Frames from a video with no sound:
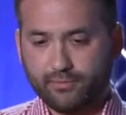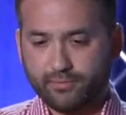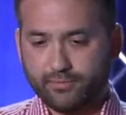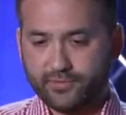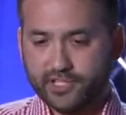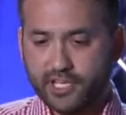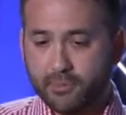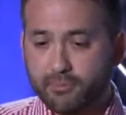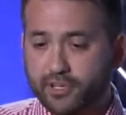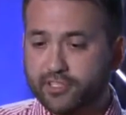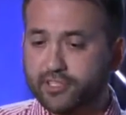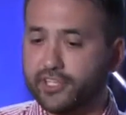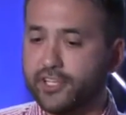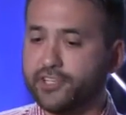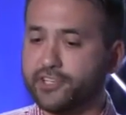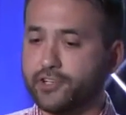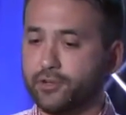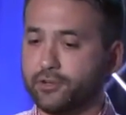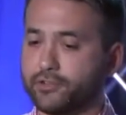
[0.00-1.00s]
Typically,
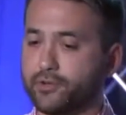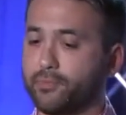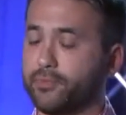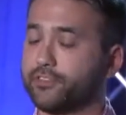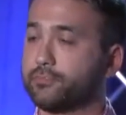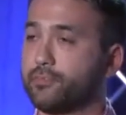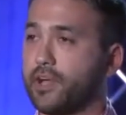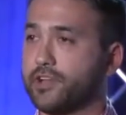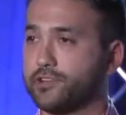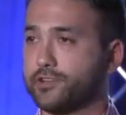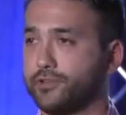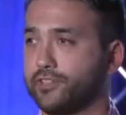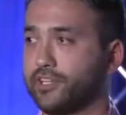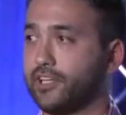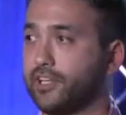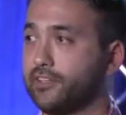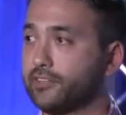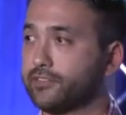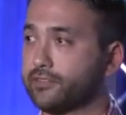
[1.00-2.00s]
children with special
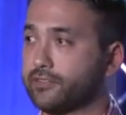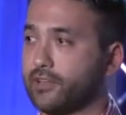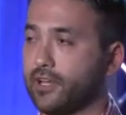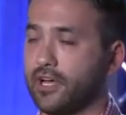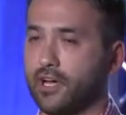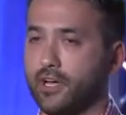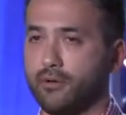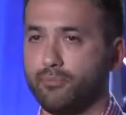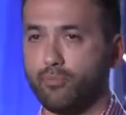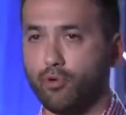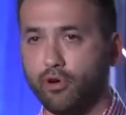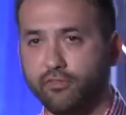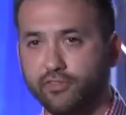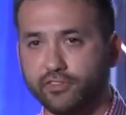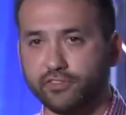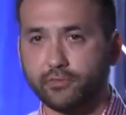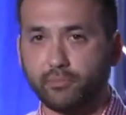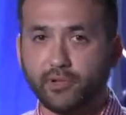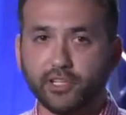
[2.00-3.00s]
needs, poor
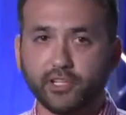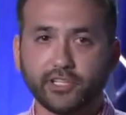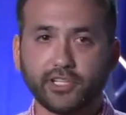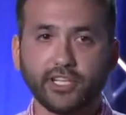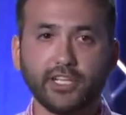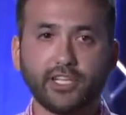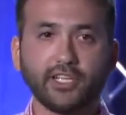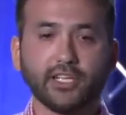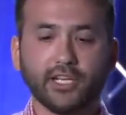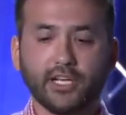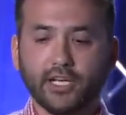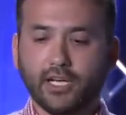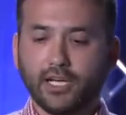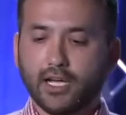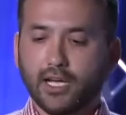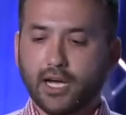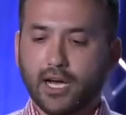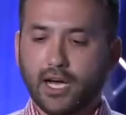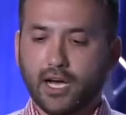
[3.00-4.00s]
visibility,
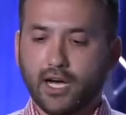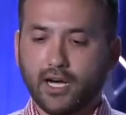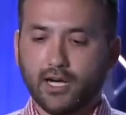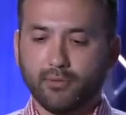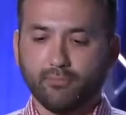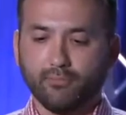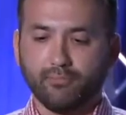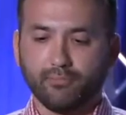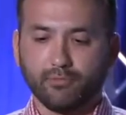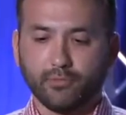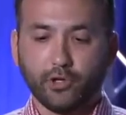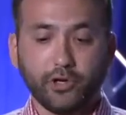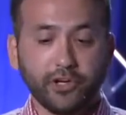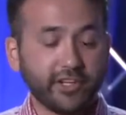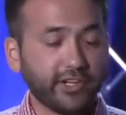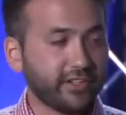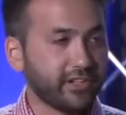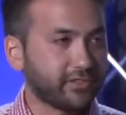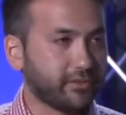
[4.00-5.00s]

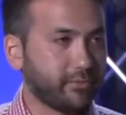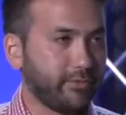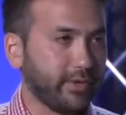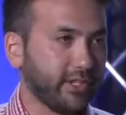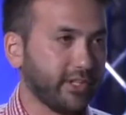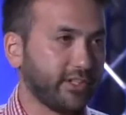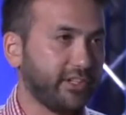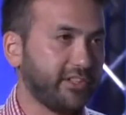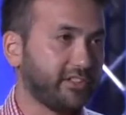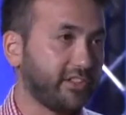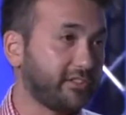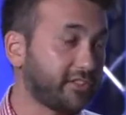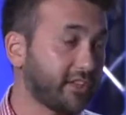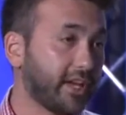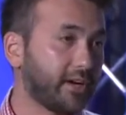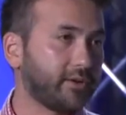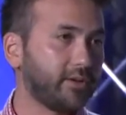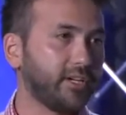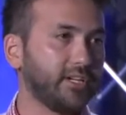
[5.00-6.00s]
learning disabilities,
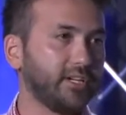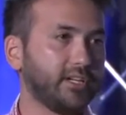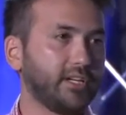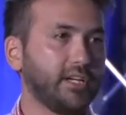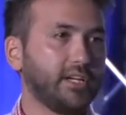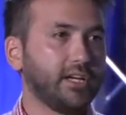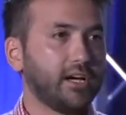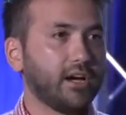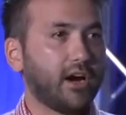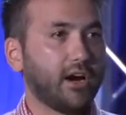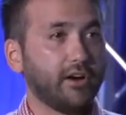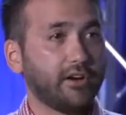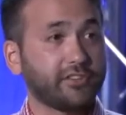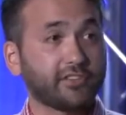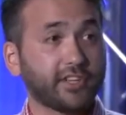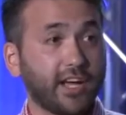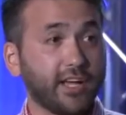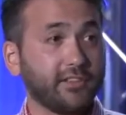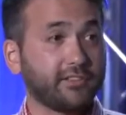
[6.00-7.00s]
etc., are
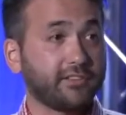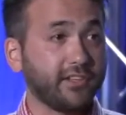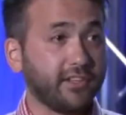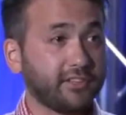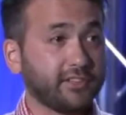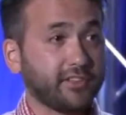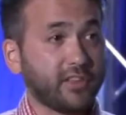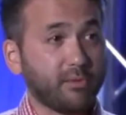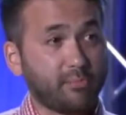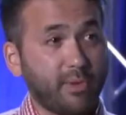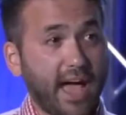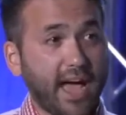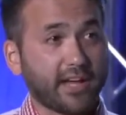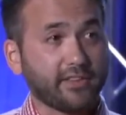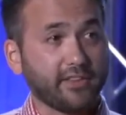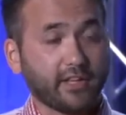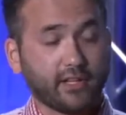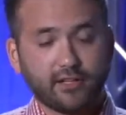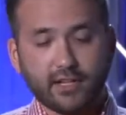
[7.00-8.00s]
assigned seats at the back
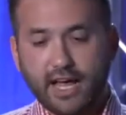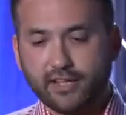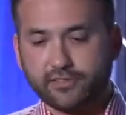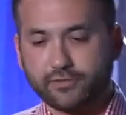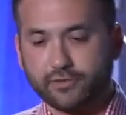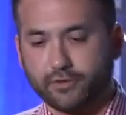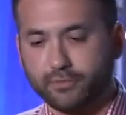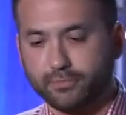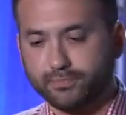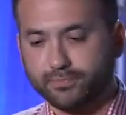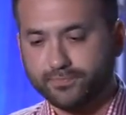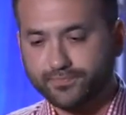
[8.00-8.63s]
of the classroom.